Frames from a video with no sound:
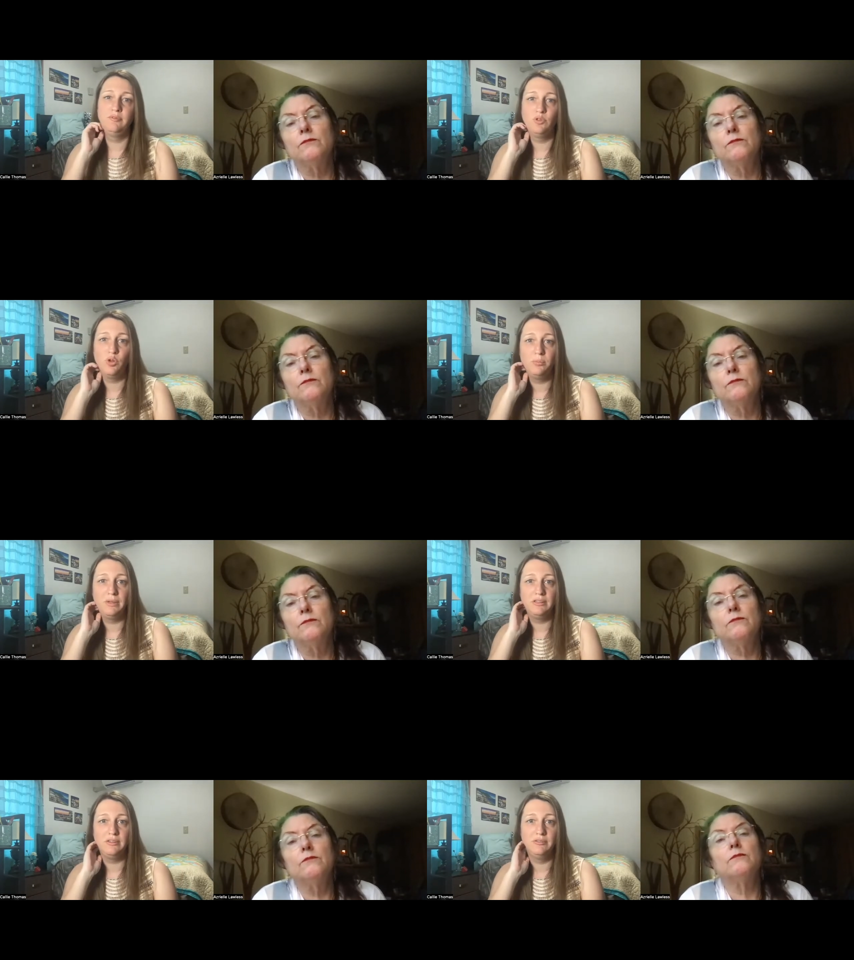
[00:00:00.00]
Speaker 1: told
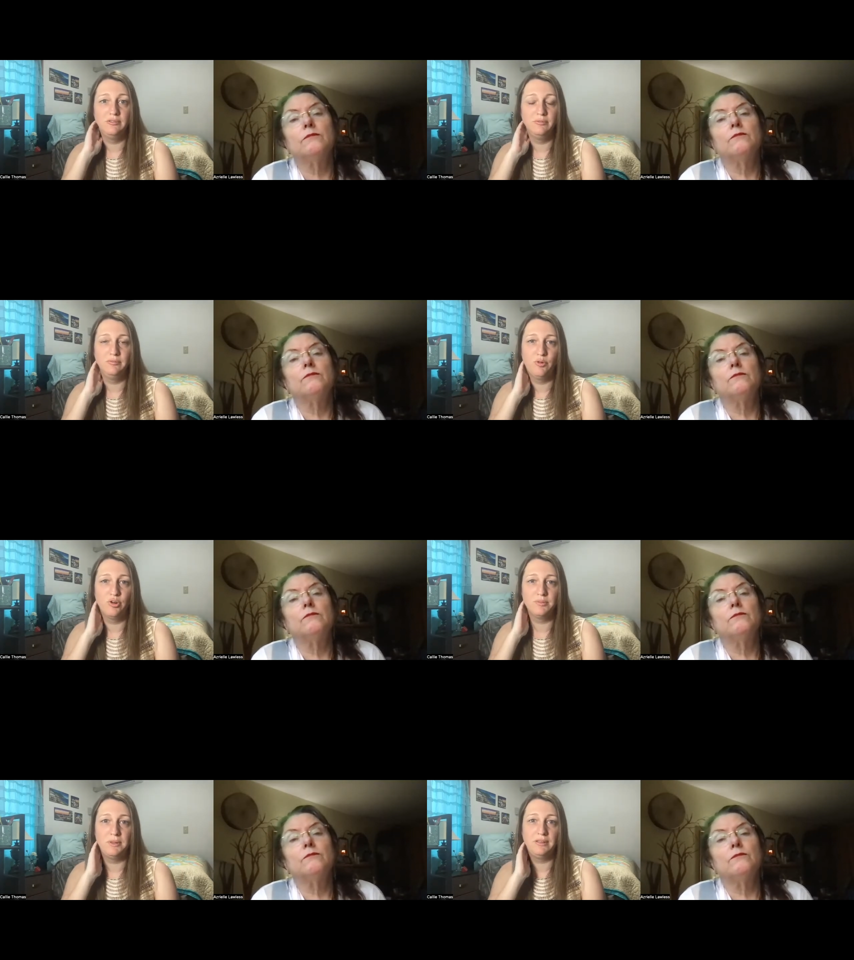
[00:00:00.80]
me,
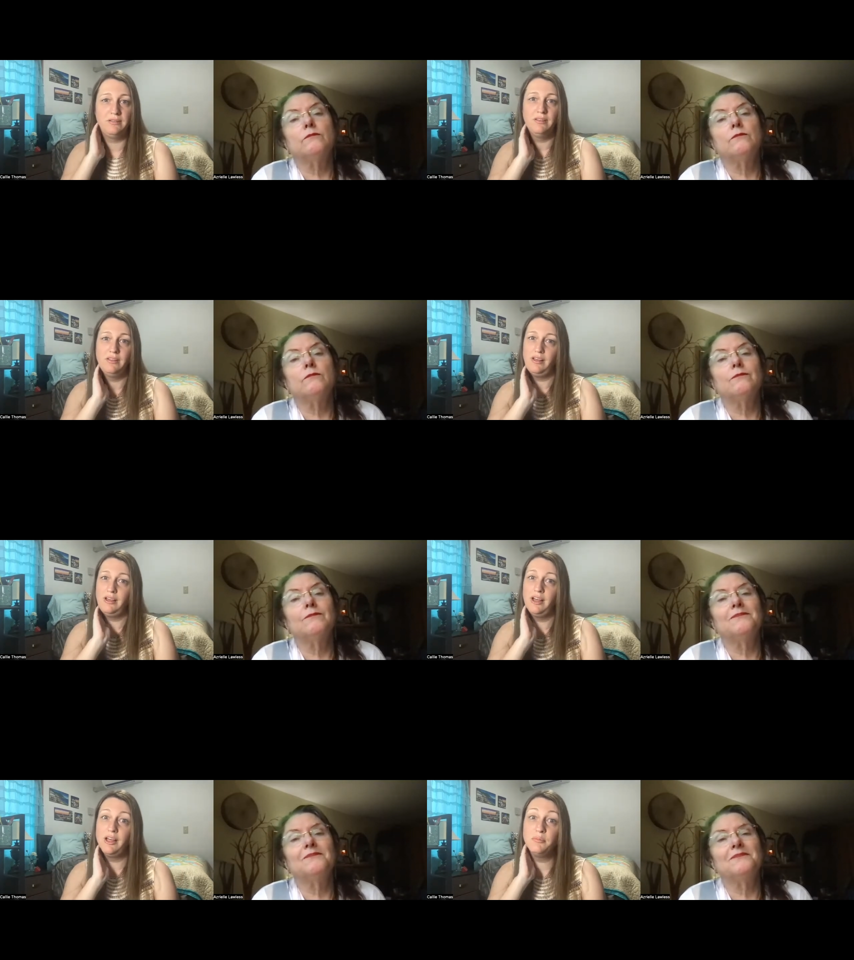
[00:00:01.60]
forced me
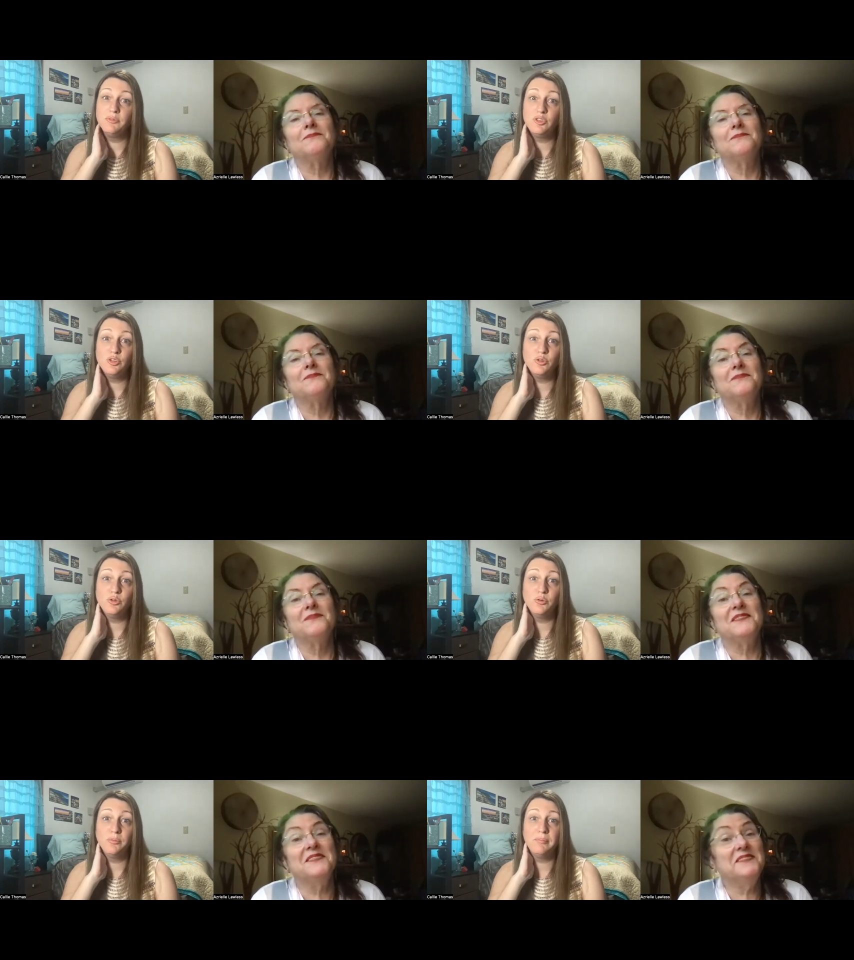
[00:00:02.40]
um,
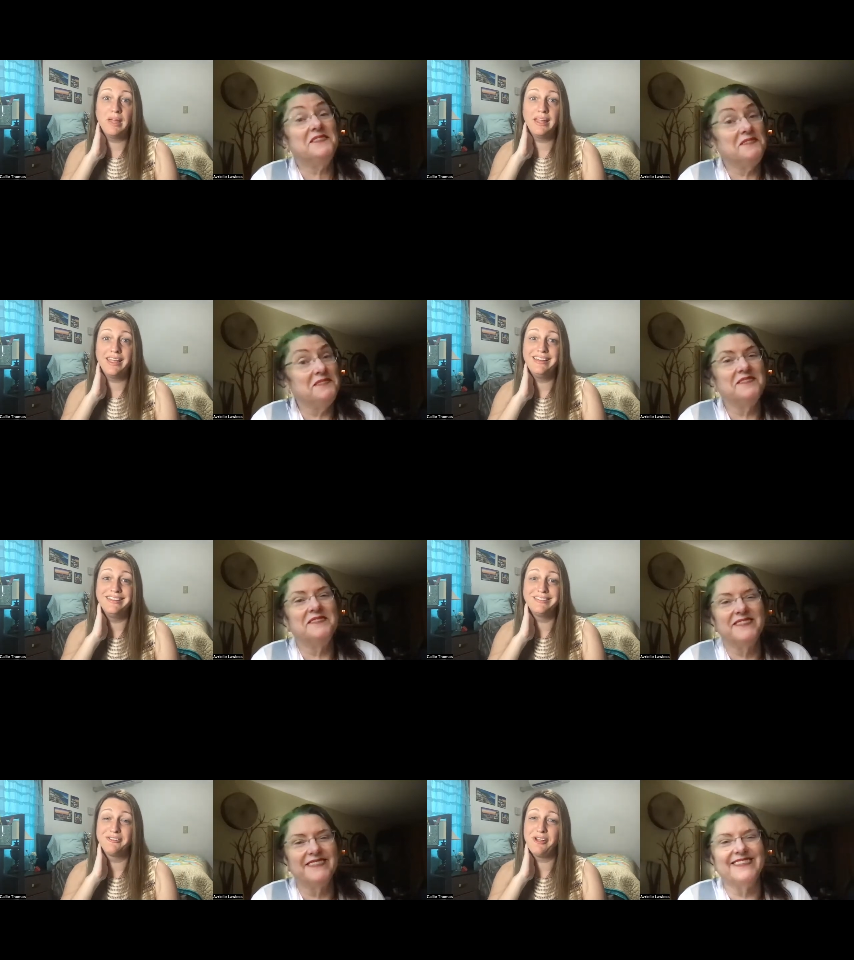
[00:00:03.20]
to make an
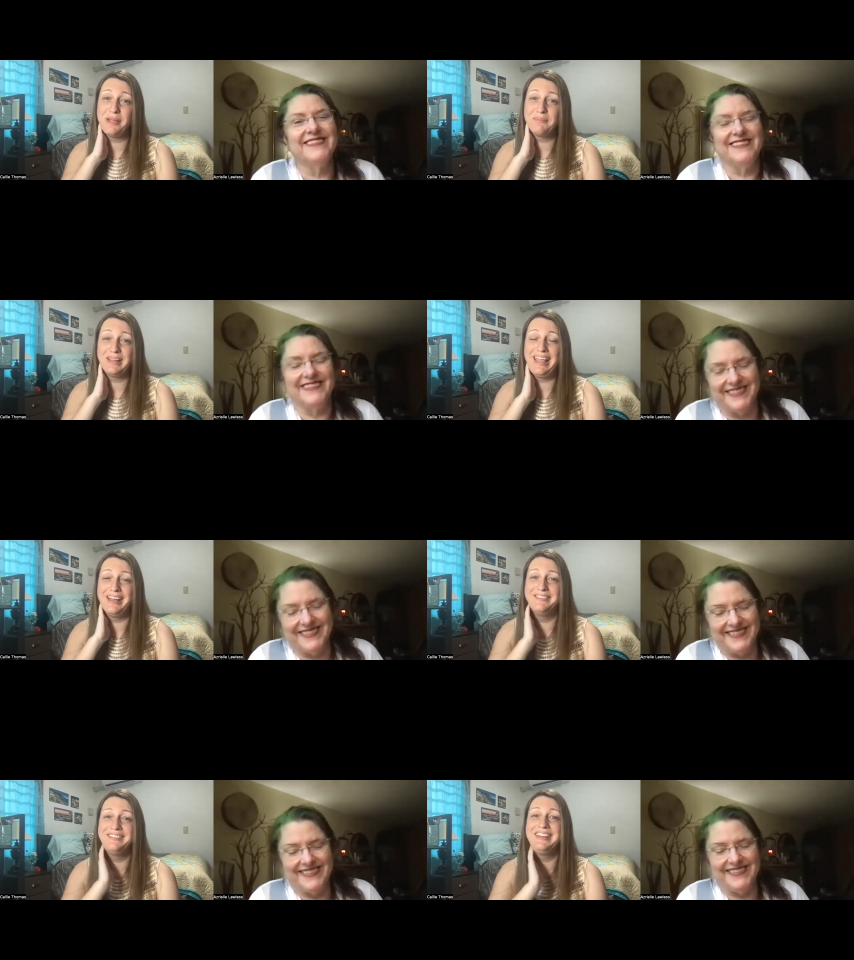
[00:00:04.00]
Instagram account.